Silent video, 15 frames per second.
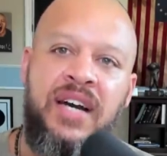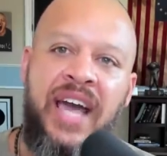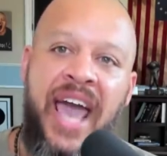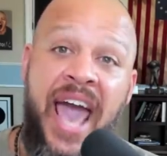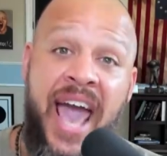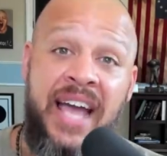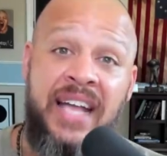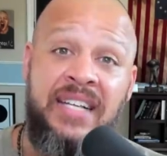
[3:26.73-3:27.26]

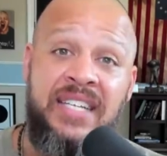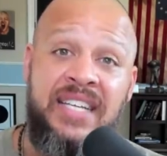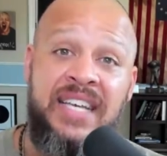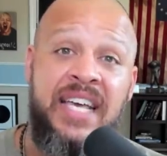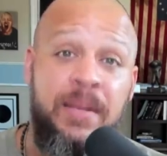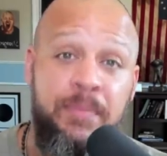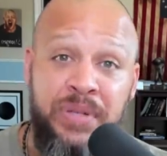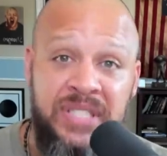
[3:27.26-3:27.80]
and
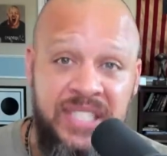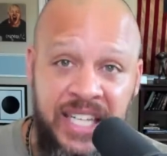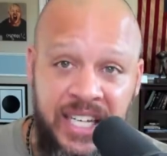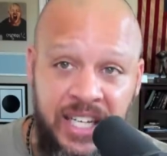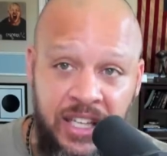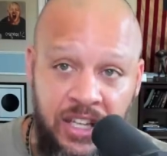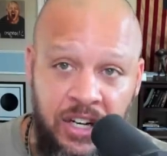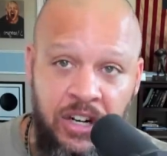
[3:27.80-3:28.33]
in
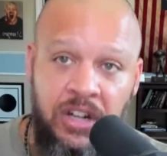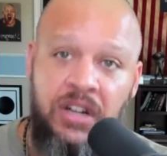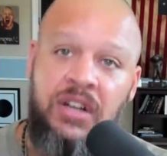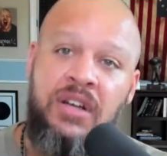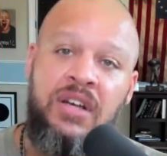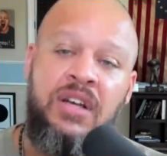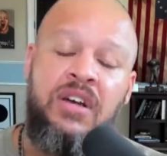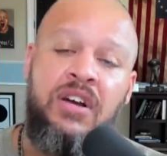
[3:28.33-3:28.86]
particular,
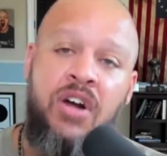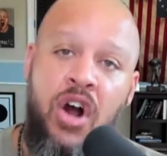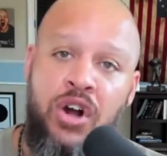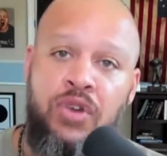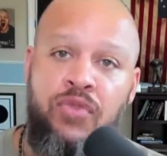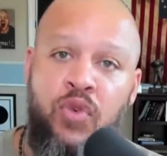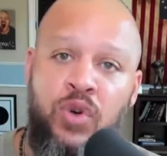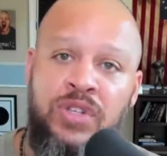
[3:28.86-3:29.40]

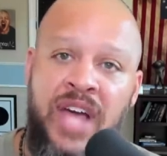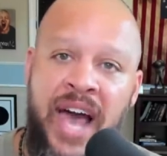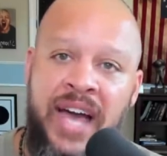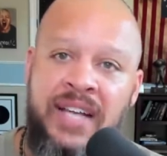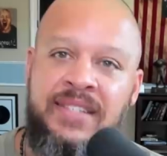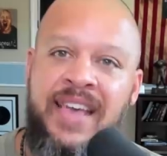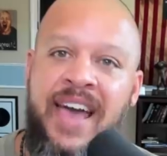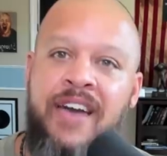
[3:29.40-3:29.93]
carnivore
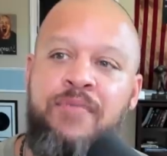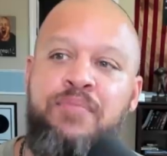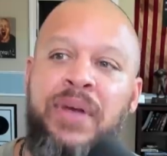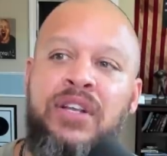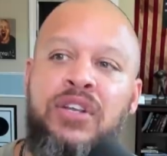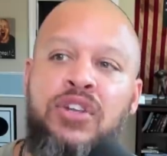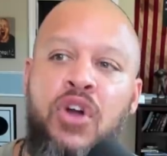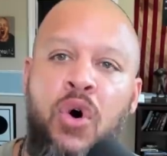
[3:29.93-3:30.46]
diets have
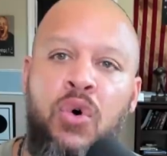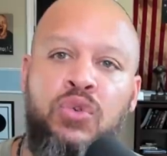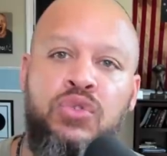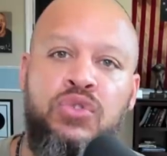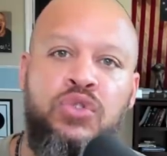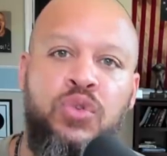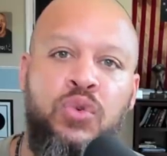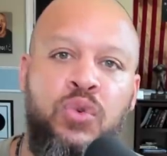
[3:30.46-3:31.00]
been known
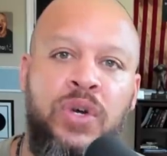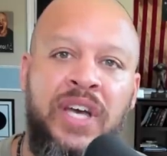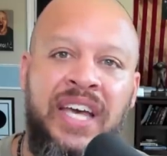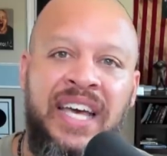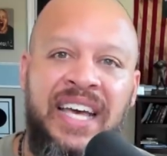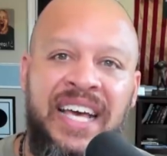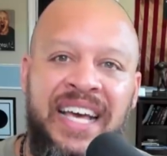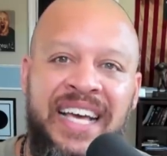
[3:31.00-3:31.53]
to
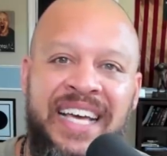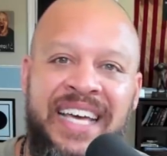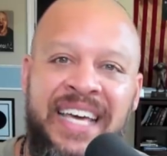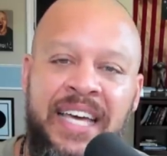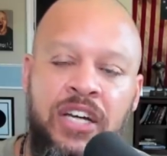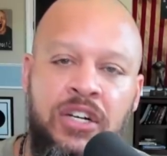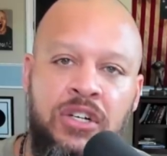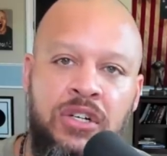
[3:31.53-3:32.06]

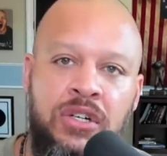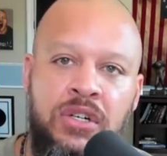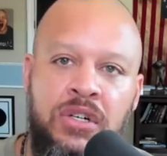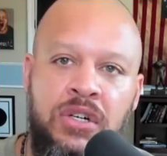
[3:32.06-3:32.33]
heal